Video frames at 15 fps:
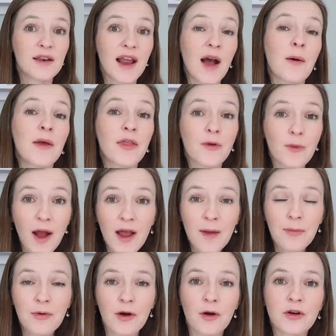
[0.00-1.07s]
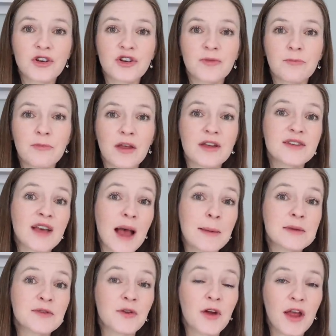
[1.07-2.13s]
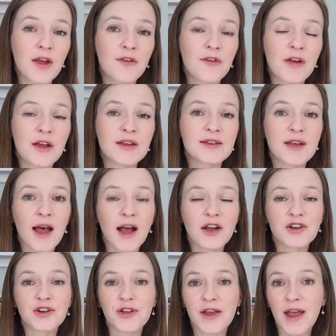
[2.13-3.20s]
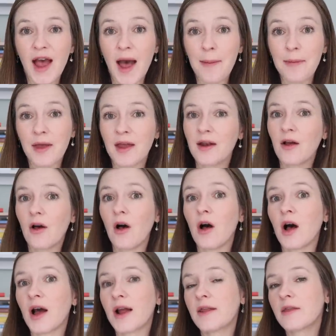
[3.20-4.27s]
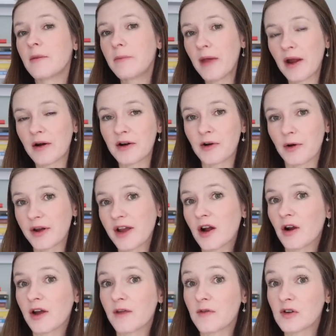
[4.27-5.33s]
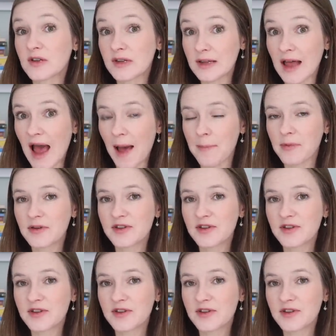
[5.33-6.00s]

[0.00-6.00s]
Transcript: Now in the RIE approach, meal times for infants actually happen on the parent or caregiver's lap.